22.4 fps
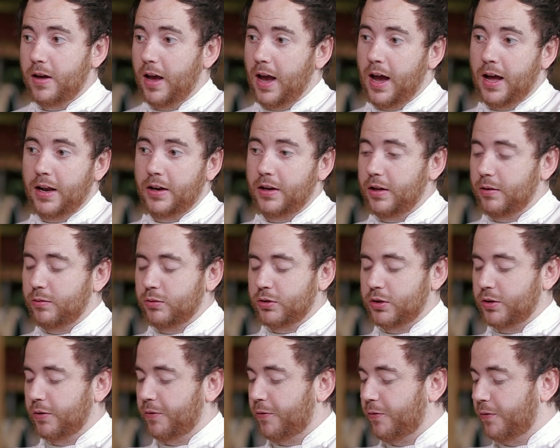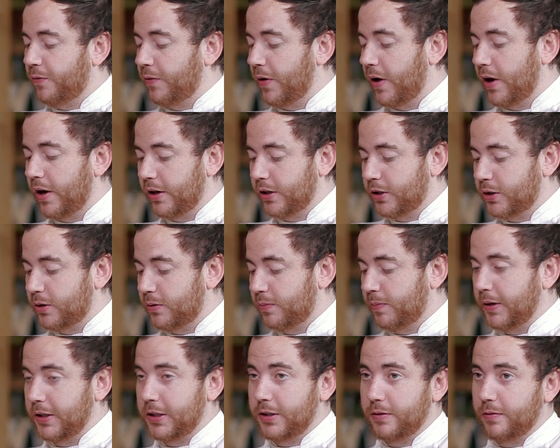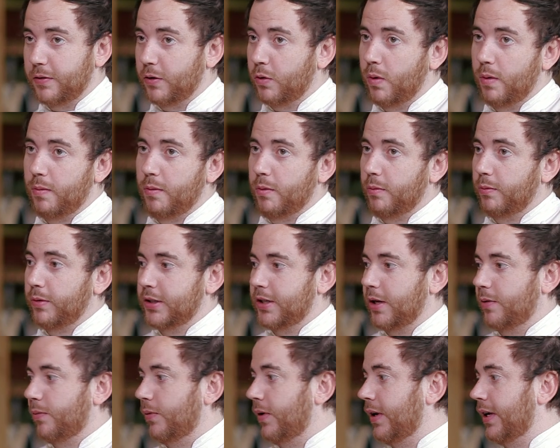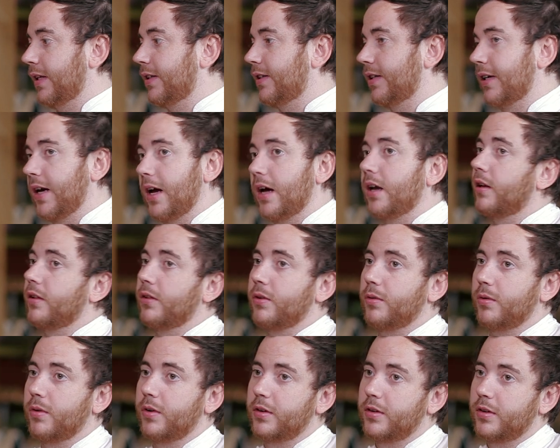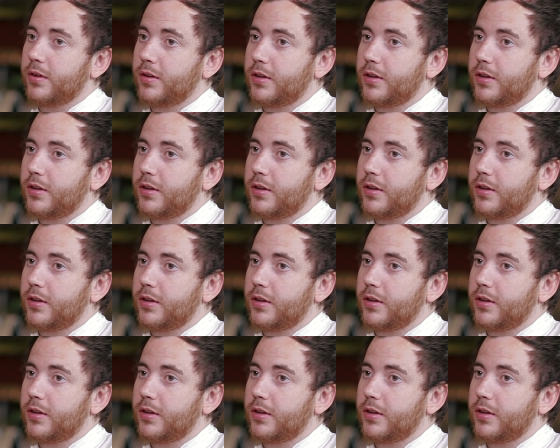and it was the first piece of equipment we said we need to get another one.